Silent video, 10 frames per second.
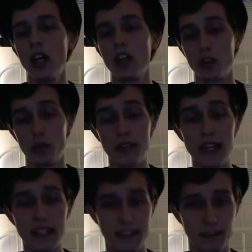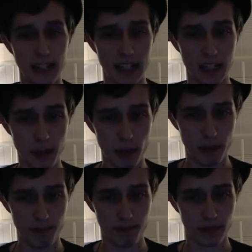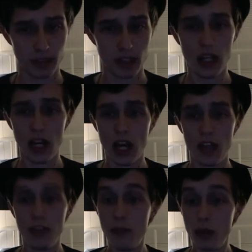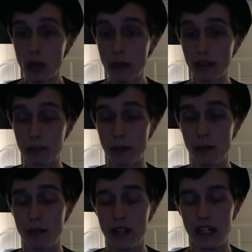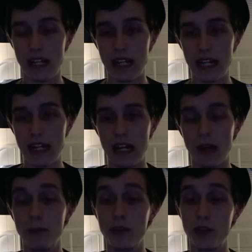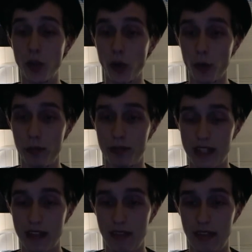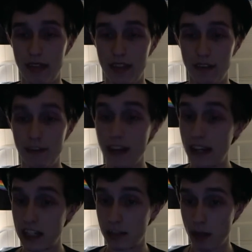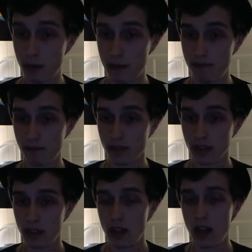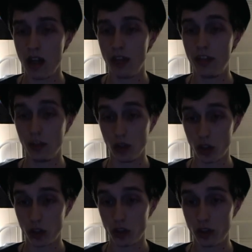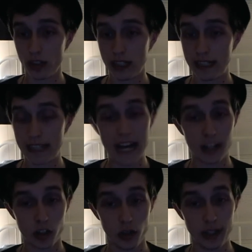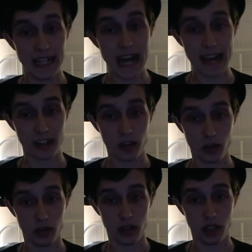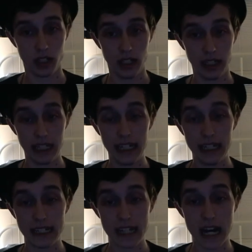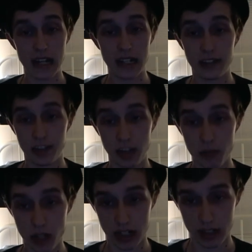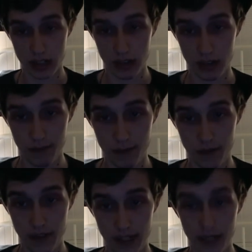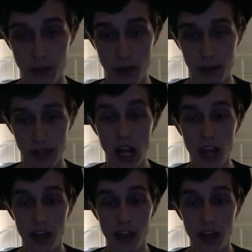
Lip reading: So that is the fake experiment. The Milgram experiment observes the fake experiment. The learner is actually an actor. He is not a subject of the experiment.